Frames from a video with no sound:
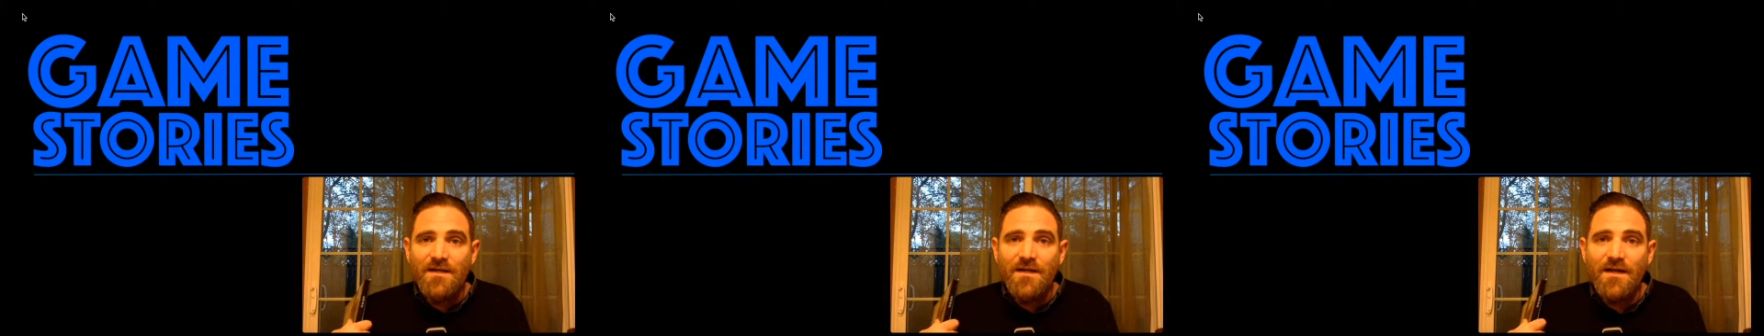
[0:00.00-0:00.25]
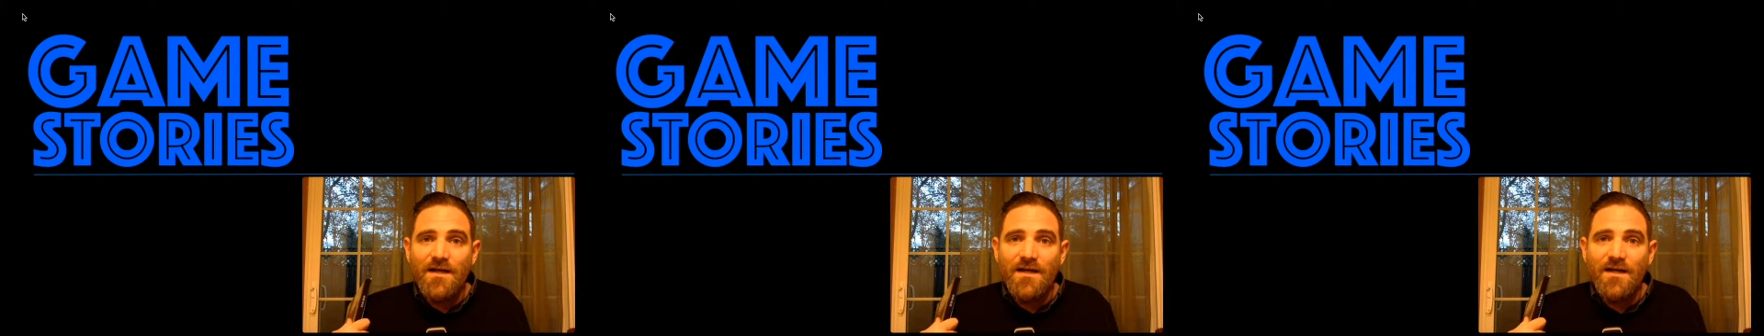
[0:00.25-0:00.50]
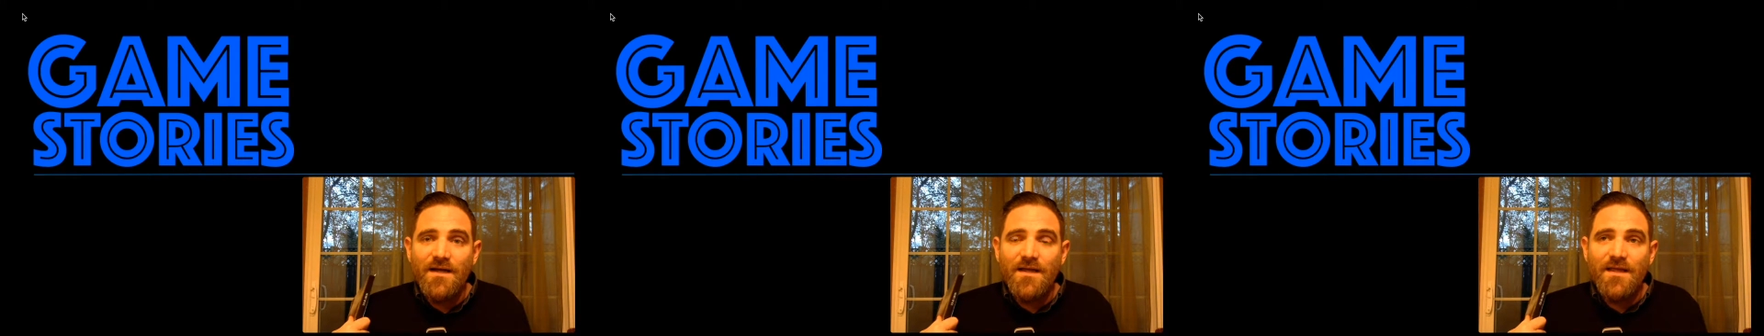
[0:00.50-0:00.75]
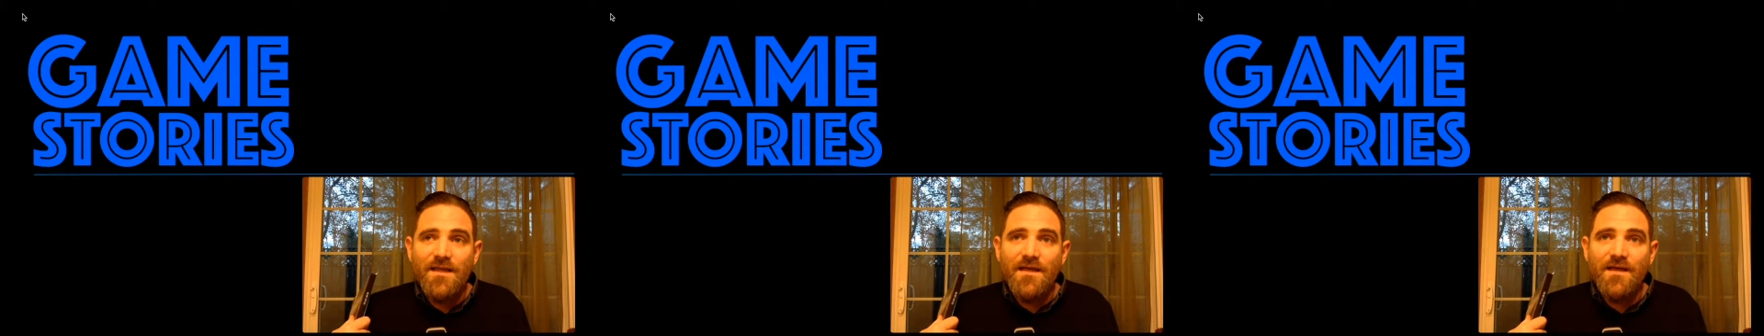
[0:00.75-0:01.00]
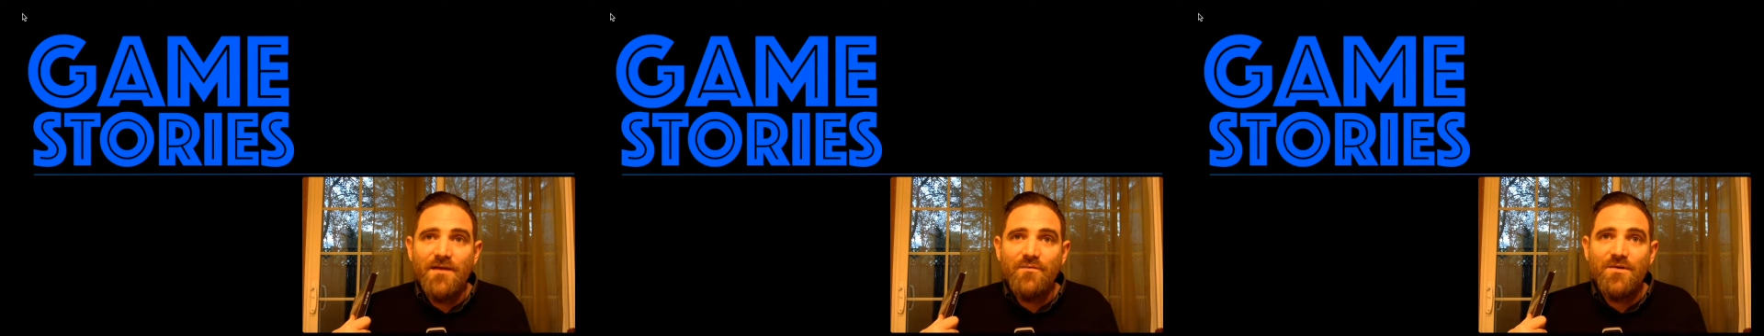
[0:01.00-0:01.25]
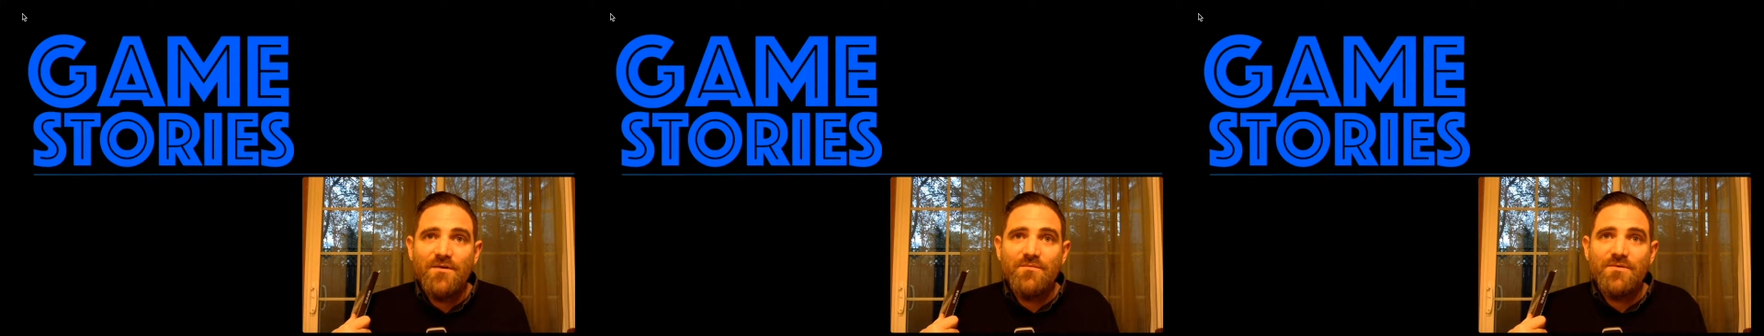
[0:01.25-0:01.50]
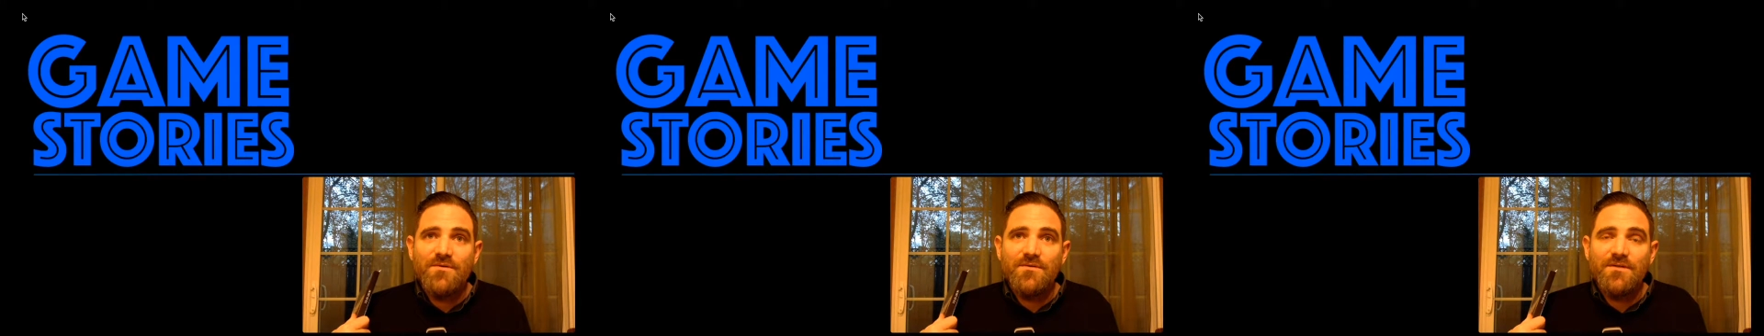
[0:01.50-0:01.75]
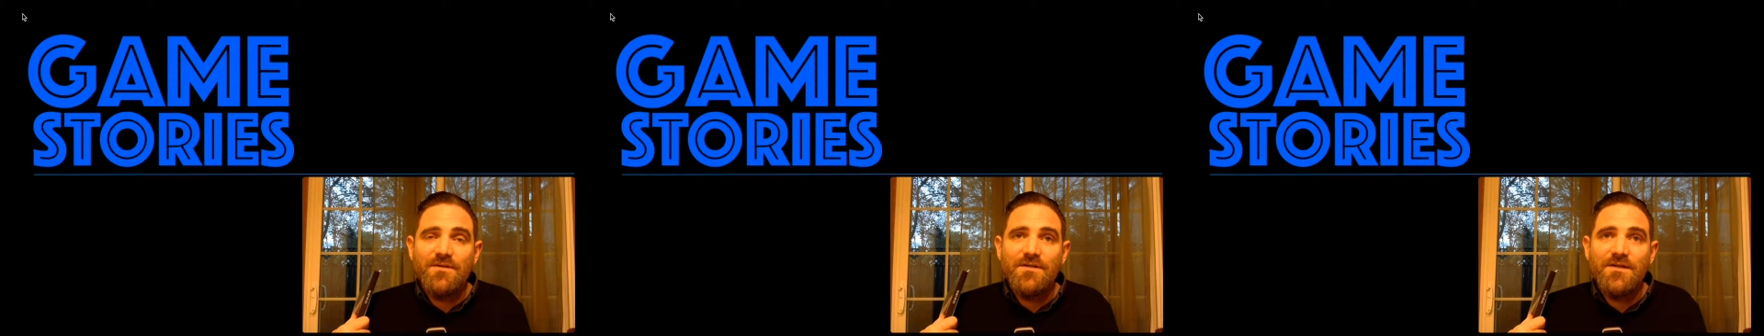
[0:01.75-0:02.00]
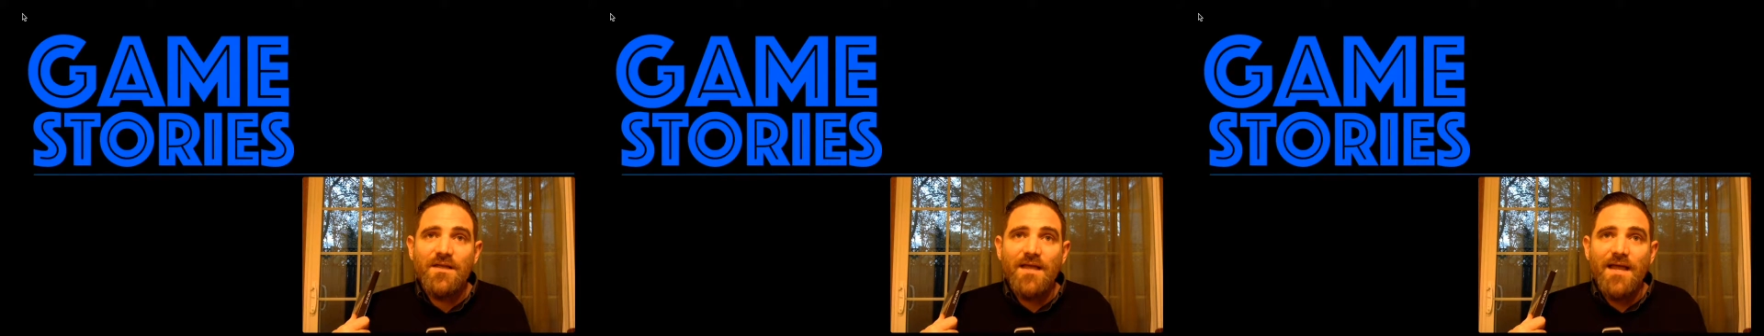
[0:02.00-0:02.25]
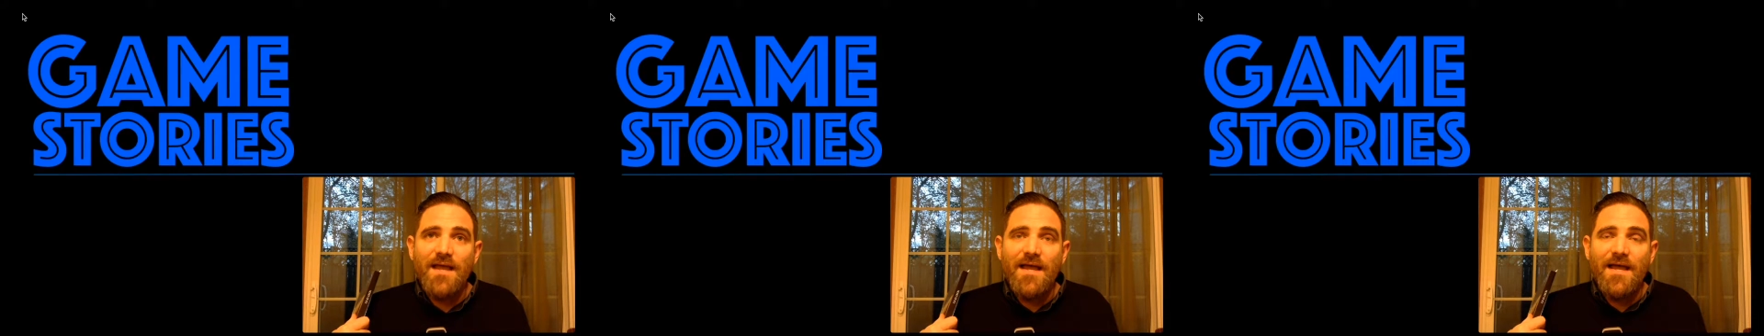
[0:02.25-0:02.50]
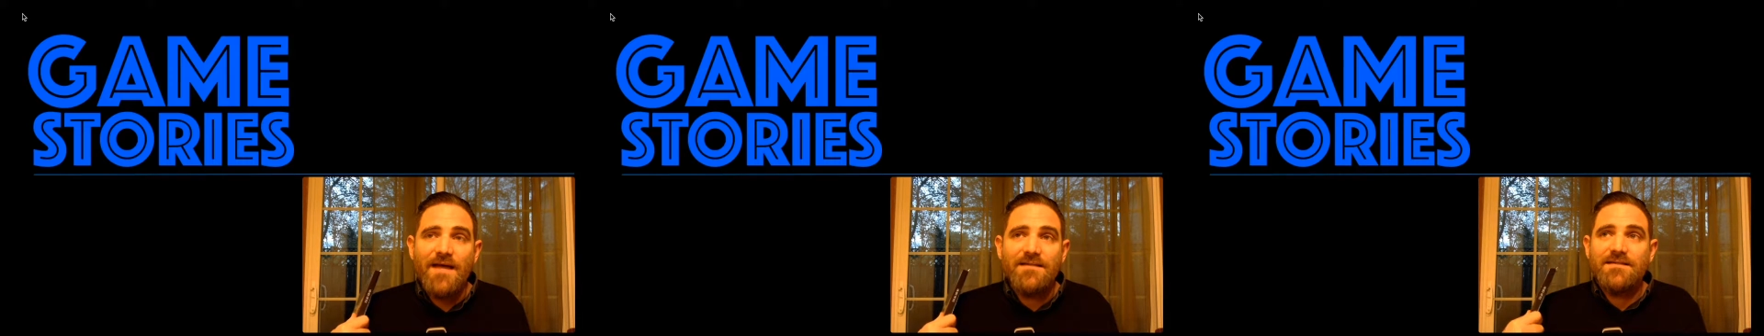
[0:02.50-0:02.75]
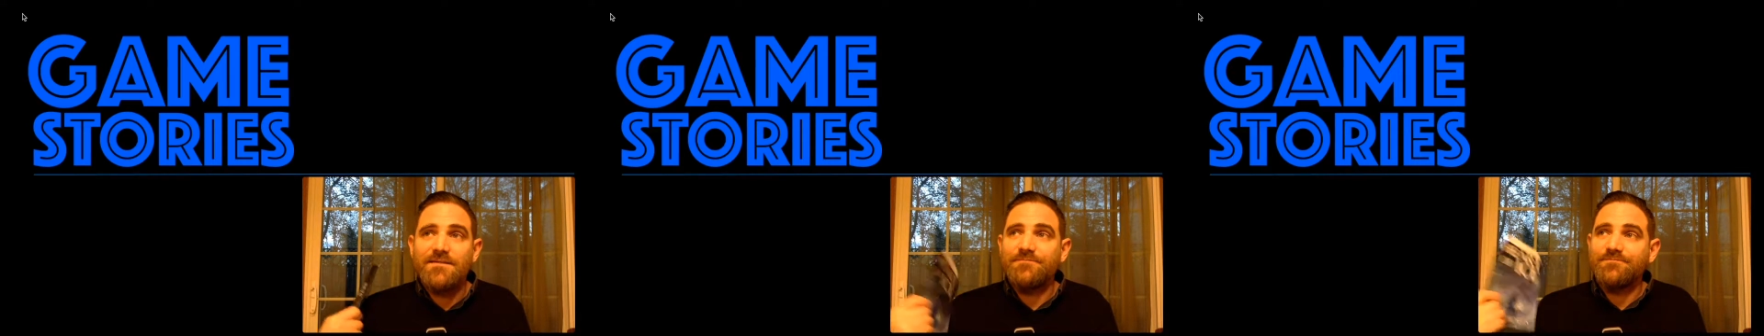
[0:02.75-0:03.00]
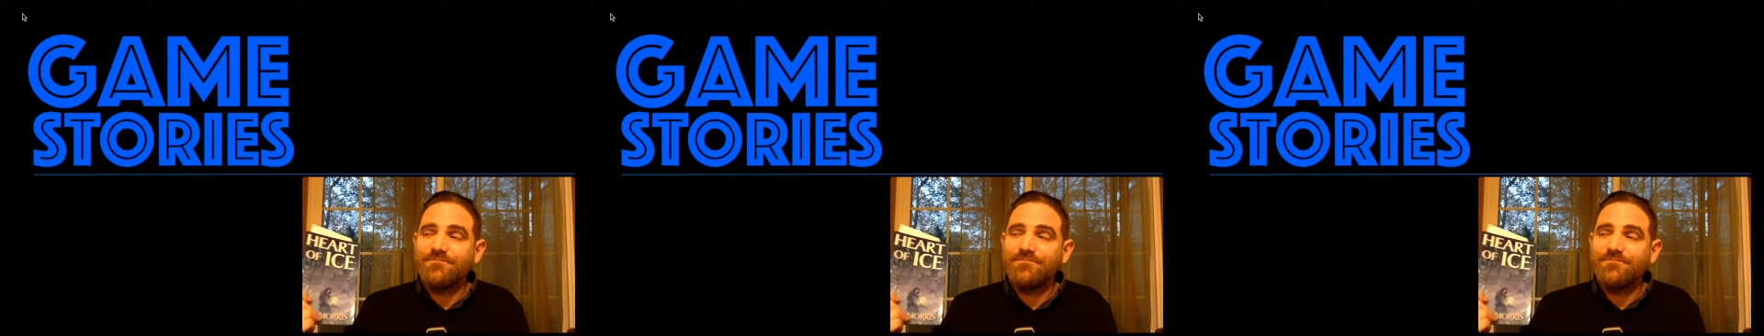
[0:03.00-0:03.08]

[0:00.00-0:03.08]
And we will look at,